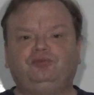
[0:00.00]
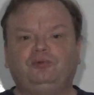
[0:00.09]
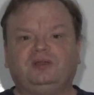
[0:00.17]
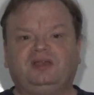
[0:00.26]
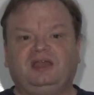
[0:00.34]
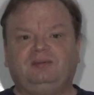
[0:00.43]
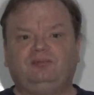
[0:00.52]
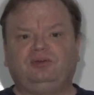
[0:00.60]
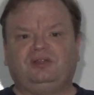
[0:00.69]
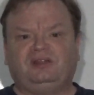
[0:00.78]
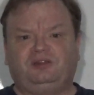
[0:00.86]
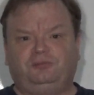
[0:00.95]
to a camera
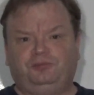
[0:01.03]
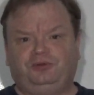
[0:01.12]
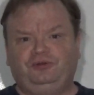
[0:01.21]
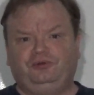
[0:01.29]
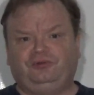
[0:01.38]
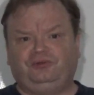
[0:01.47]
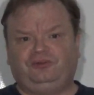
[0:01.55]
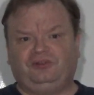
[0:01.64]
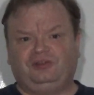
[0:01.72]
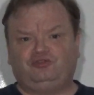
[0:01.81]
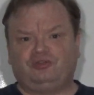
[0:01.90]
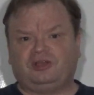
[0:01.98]
that the producers in
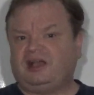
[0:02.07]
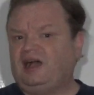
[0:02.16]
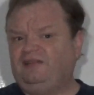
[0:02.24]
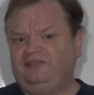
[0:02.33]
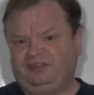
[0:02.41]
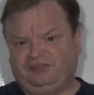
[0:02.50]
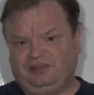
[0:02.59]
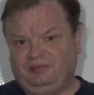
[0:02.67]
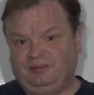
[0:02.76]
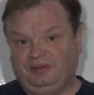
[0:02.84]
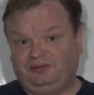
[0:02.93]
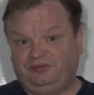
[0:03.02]
the truck obviously
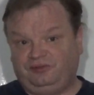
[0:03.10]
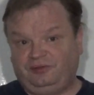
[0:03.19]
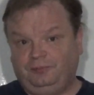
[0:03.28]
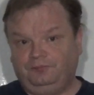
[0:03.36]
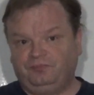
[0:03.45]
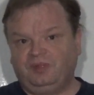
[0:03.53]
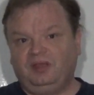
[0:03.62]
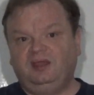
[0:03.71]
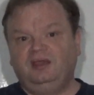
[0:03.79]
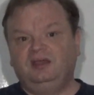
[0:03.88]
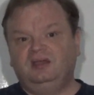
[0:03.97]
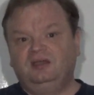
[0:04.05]
missed,
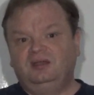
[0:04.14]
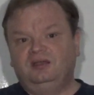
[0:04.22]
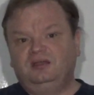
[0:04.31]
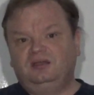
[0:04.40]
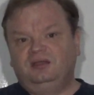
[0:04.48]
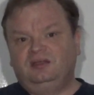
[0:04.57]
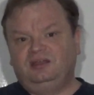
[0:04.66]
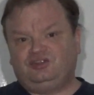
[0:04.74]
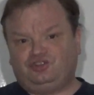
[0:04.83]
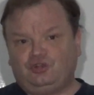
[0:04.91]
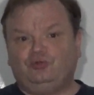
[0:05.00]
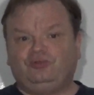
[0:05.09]
it
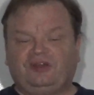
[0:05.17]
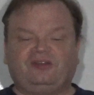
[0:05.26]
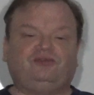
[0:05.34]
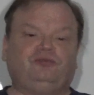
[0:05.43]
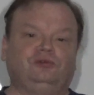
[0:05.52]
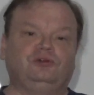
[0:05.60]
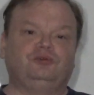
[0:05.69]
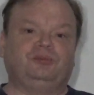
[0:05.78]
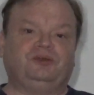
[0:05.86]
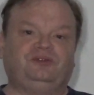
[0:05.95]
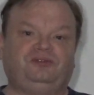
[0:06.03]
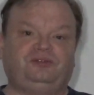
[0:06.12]
showed Dexter
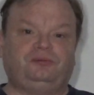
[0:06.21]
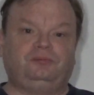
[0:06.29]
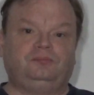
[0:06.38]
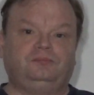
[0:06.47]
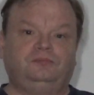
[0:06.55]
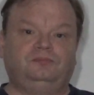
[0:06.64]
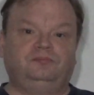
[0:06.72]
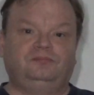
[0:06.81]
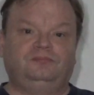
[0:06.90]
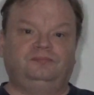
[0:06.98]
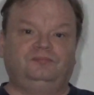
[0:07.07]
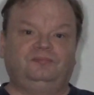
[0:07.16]
Lumis.
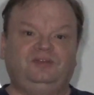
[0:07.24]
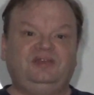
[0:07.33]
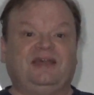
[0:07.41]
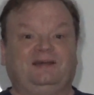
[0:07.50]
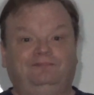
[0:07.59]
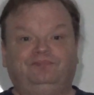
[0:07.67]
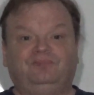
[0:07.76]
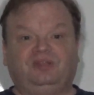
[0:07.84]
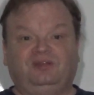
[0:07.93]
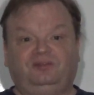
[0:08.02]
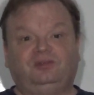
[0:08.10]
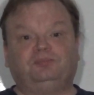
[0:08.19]
Yeah,
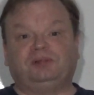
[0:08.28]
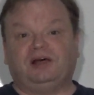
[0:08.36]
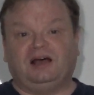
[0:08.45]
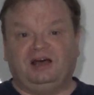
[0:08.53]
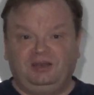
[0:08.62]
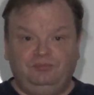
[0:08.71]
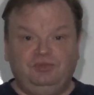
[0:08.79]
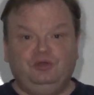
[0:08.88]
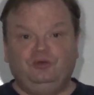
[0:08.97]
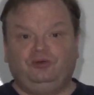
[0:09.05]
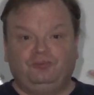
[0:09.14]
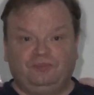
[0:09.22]
the, the blonde,
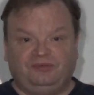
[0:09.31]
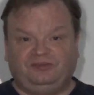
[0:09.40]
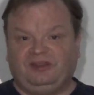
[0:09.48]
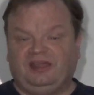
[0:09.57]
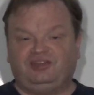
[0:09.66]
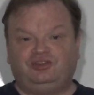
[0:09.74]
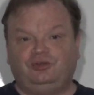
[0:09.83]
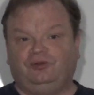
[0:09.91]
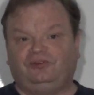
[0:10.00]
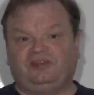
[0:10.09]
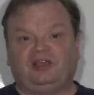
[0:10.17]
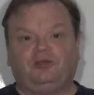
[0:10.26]
mute, mustachioed
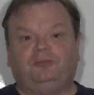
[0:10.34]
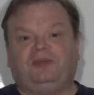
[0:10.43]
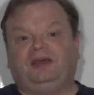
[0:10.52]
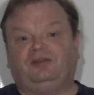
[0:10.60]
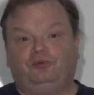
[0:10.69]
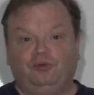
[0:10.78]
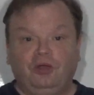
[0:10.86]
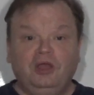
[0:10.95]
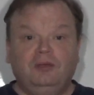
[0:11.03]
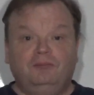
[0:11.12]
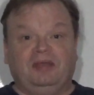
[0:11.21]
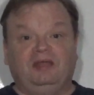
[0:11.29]
psychopath who
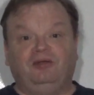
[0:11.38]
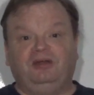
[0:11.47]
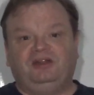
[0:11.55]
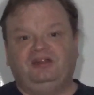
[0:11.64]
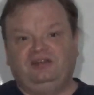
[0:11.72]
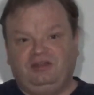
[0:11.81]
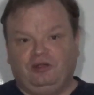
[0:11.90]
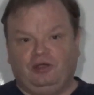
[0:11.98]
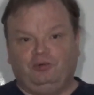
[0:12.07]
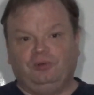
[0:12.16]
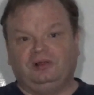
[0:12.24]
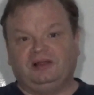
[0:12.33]
married Indi
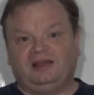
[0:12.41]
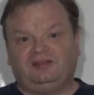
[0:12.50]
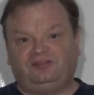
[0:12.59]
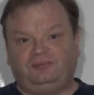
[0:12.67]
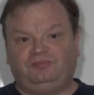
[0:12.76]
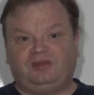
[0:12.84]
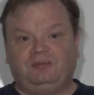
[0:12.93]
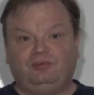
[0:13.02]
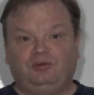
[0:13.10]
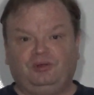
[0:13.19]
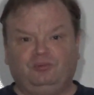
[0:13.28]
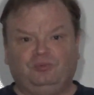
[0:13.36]
Hartwell last
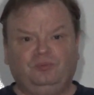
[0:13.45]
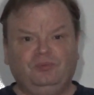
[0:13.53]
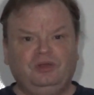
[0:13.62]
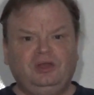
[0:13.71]
September and